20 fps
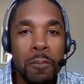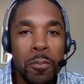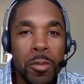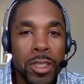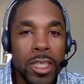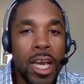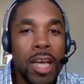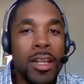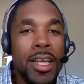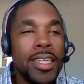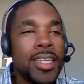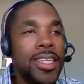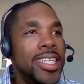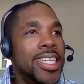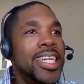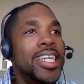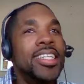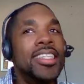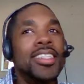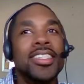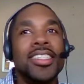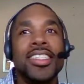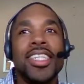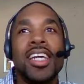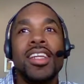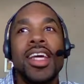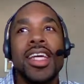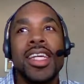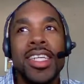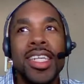Sound like a kid,
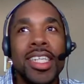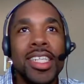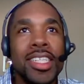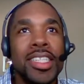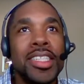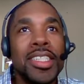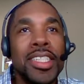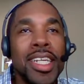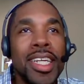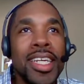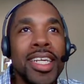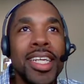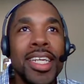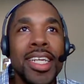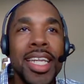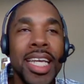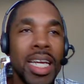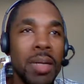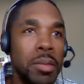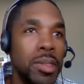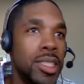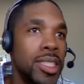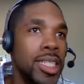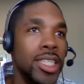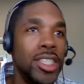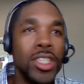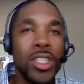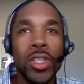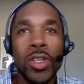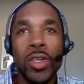sound like I'm a
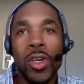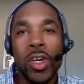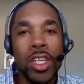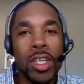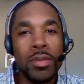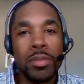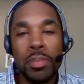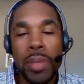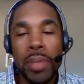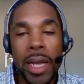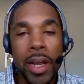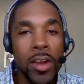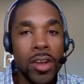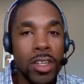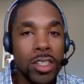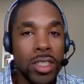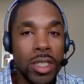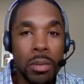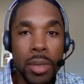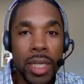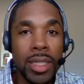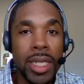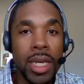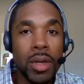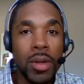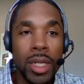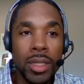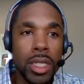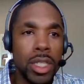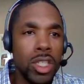teacher or your parent or something like that.
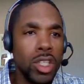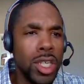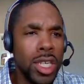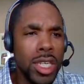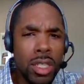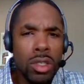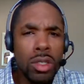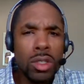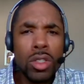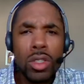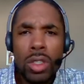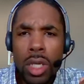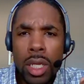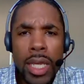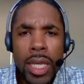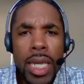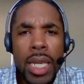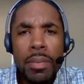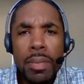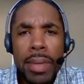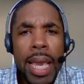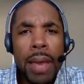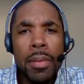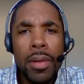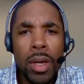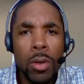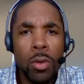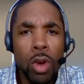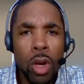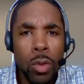When I say you need to be
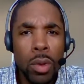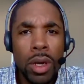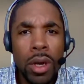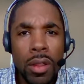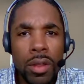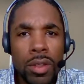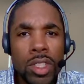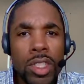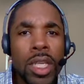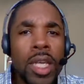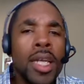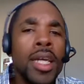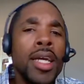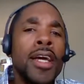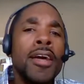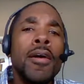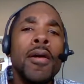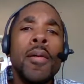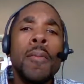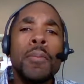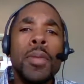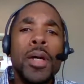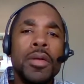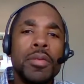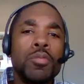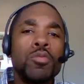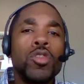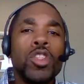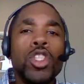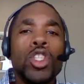able to work with others,
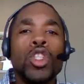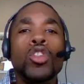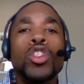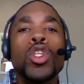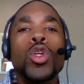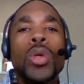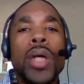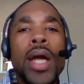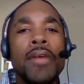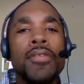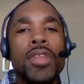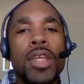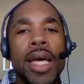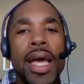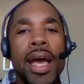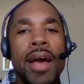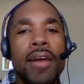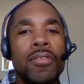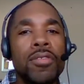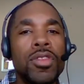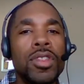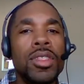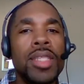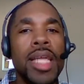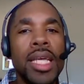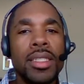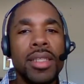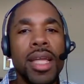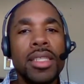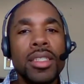but you do have to have
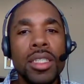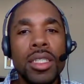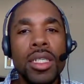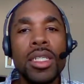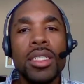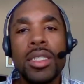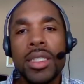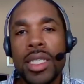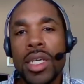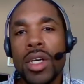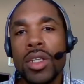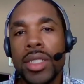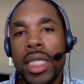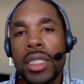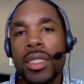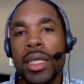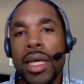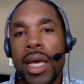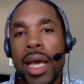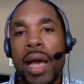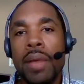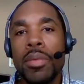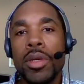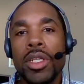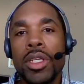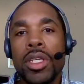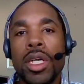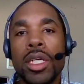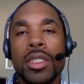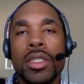that's a good skill set to have,
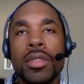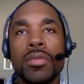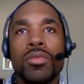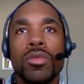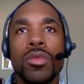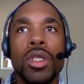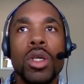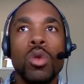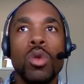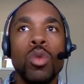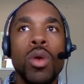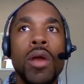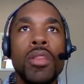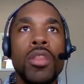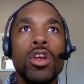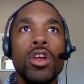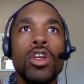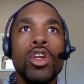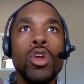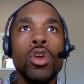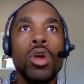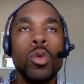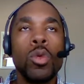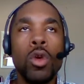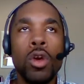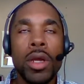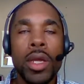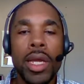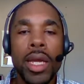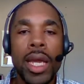because whether you are
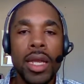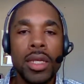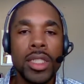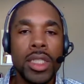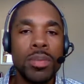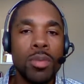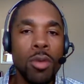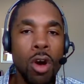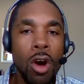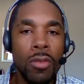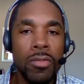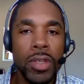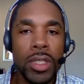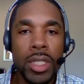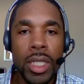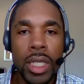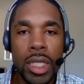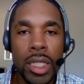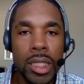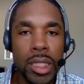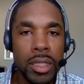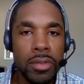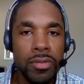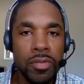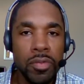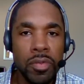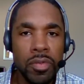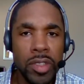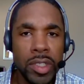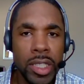working at a small
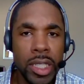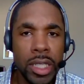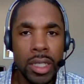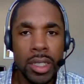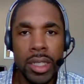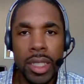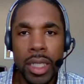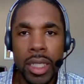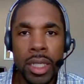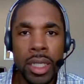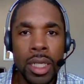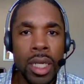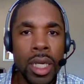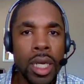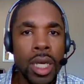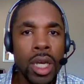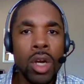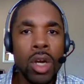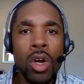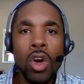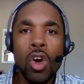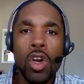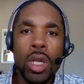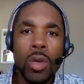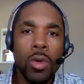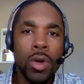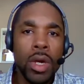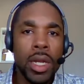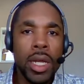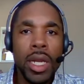facility or
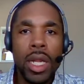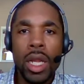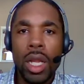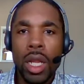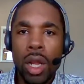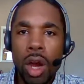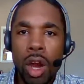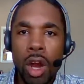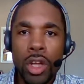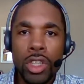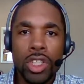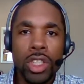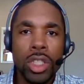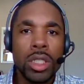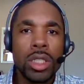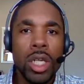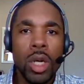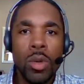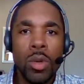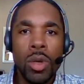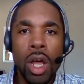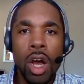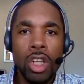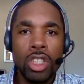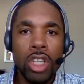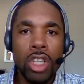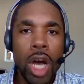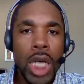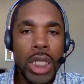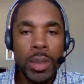you're working at a large
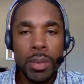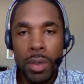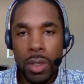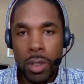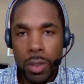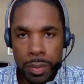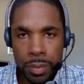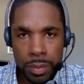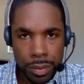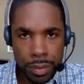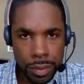hospital,